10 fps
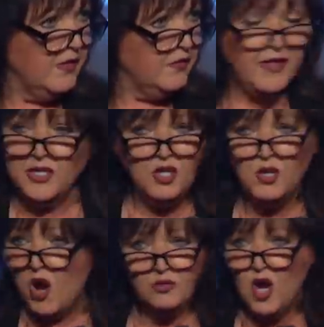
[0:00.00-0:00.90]
Then you
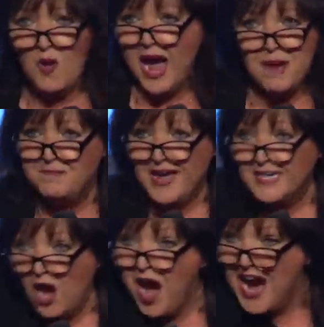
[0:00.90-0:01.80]
don't know how big
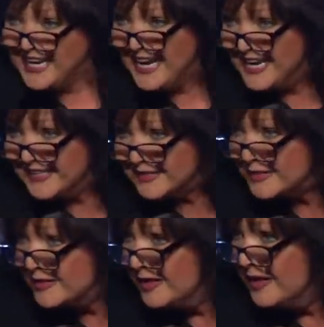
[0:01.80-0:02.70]
God is.